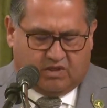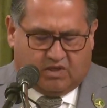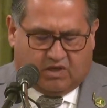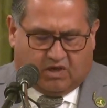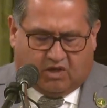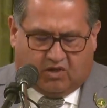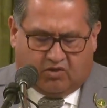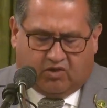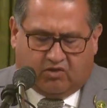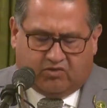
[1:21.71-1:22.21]

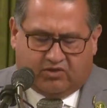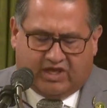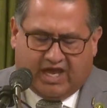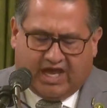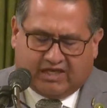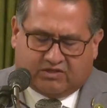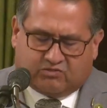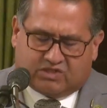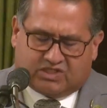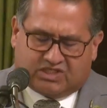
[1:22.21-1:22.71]
Although the
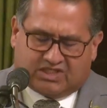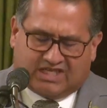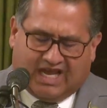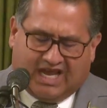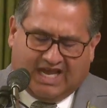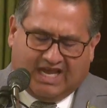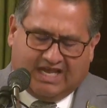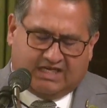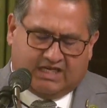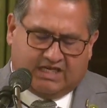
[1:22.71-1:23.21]
act was
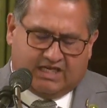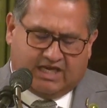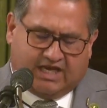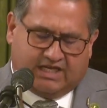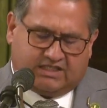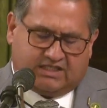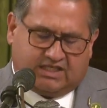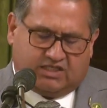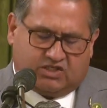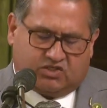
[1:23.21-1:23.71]
signed in
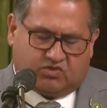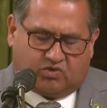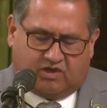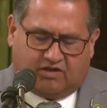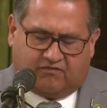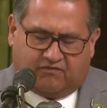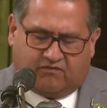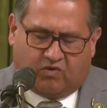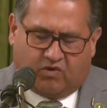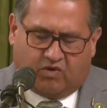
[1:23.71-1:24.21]

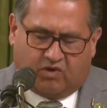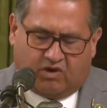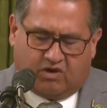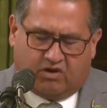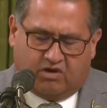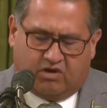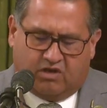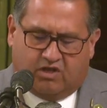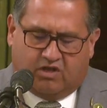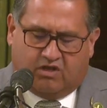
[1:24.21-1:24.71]

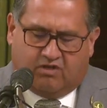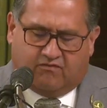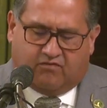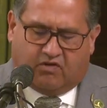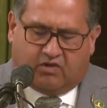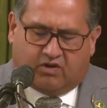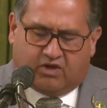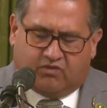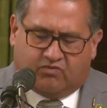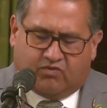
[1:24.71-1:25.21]
1924,
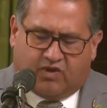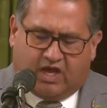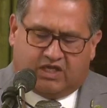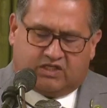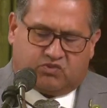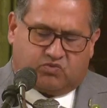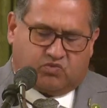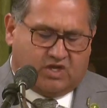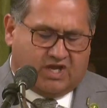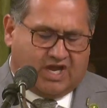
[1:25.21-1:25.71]
voting
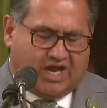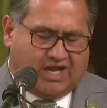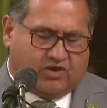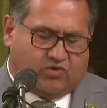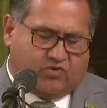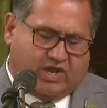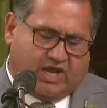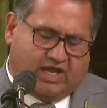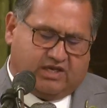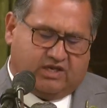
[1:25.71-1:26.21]
rights were not
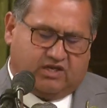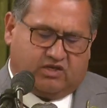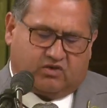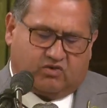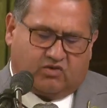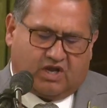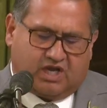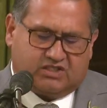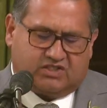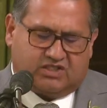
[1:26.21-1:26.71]
granted
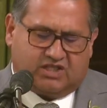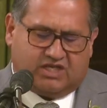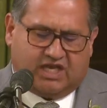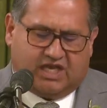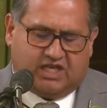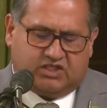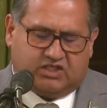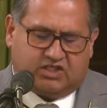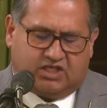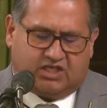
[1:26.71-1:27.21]
across the
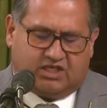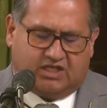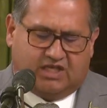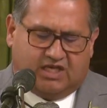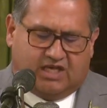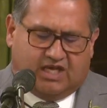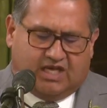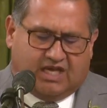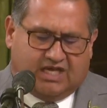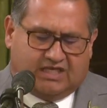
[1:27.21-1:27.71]
nation
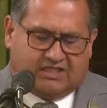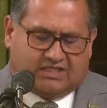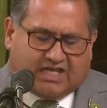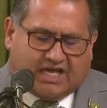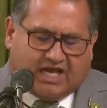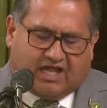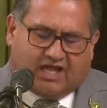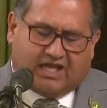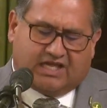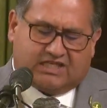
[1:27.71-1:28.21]

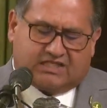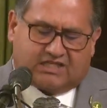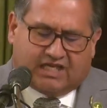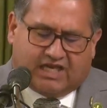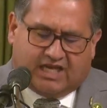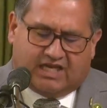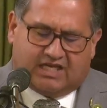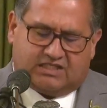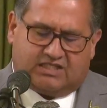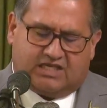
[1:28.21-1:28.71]
until as
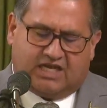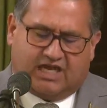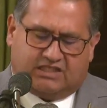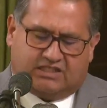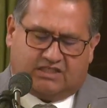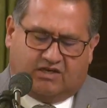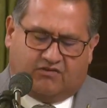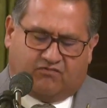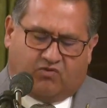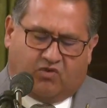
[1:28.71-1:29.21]
late as
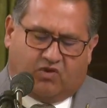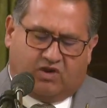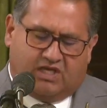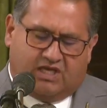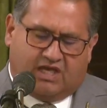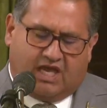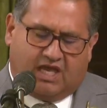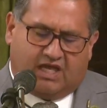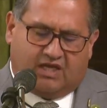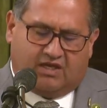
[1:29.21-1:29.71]

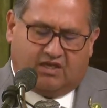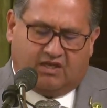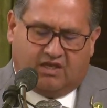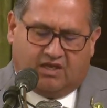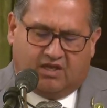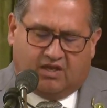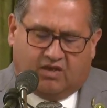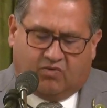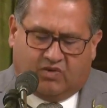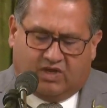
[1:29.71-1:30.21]
1948,
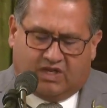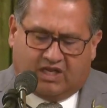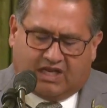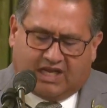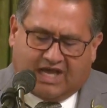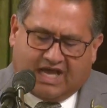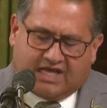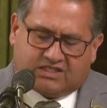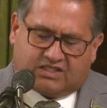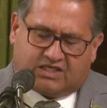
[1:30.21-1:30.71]
when
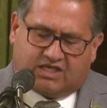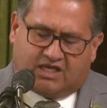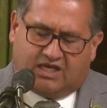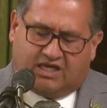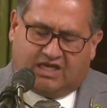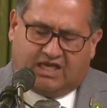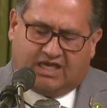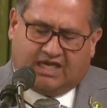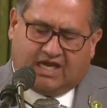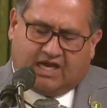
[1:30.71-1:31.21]

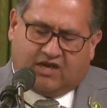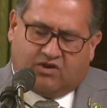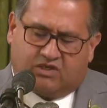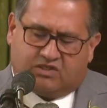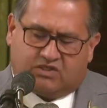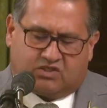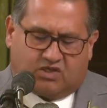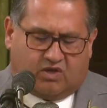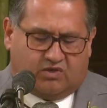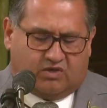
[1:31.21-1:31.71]
Alaska and
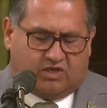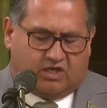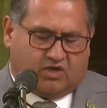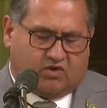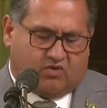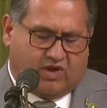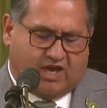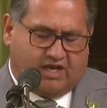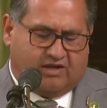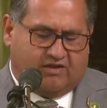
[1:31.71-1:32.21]
Arizona
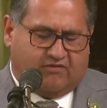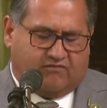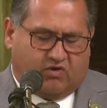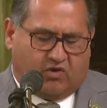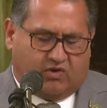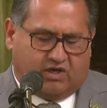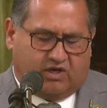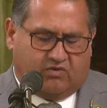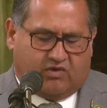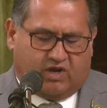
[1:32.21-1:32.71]
granted
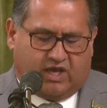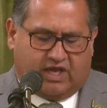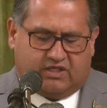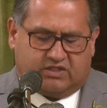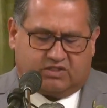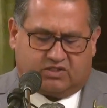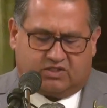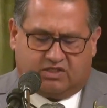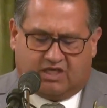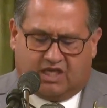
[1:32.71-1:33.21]
voting
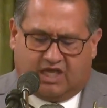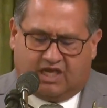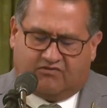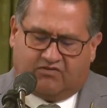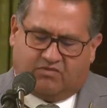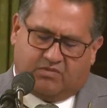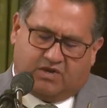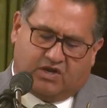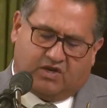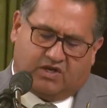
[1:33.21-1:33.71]
rights to Native
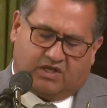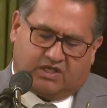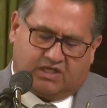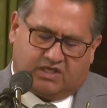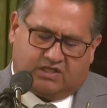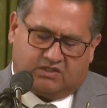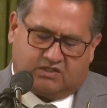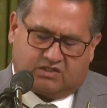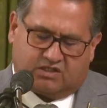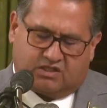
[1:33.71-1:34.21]

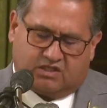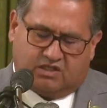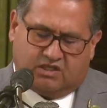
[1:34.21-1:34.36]
Americans.